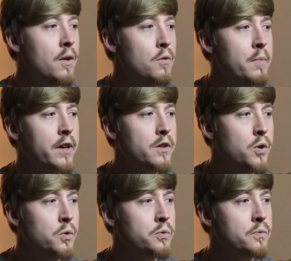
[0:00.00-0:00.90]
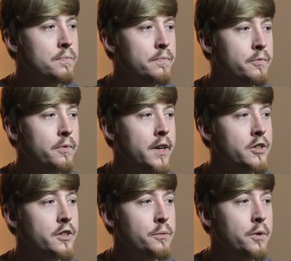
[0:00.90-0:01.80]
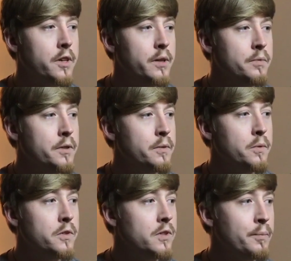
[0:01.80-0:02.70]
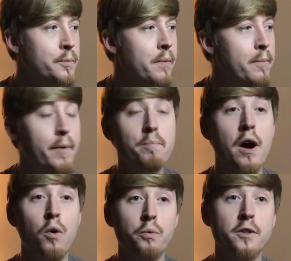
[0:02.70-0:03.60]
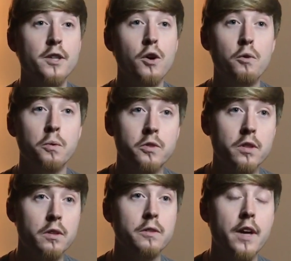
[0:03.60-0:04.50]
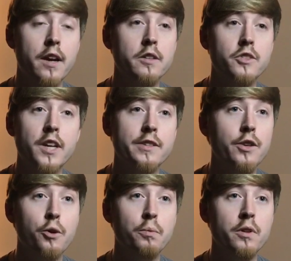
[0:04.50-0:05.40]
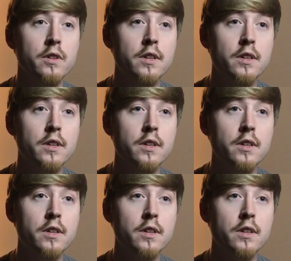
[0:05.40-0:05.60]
Well, my goals fresh into recovery was, I mean, my only goal was to learn how to stay sober.